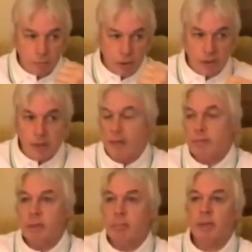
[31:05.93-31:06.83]
you must
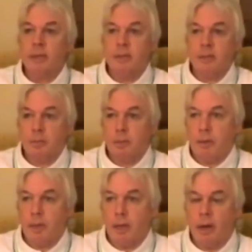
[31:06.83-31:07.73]
never depict us as we
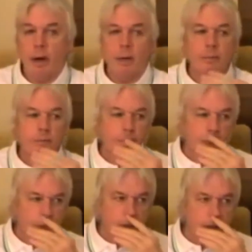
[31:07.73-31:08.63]
really are.
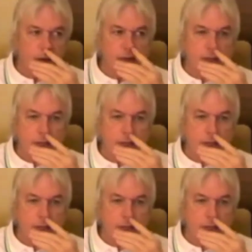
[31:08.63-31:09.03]
So there is